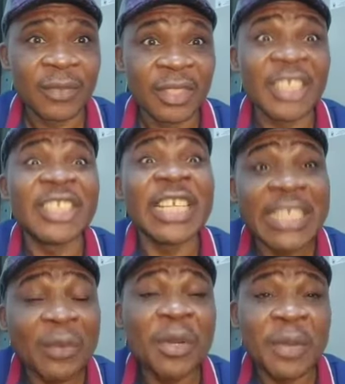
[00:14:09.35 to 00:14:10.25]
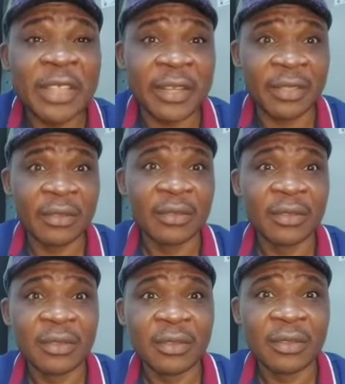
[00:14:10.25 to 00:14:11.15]
The ginger with the military.
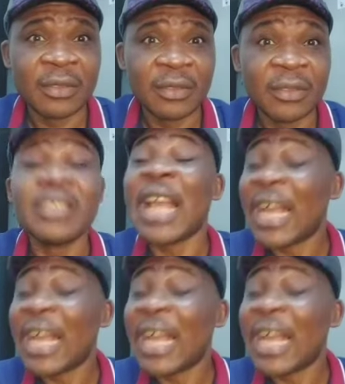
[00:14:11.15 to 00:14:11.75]
They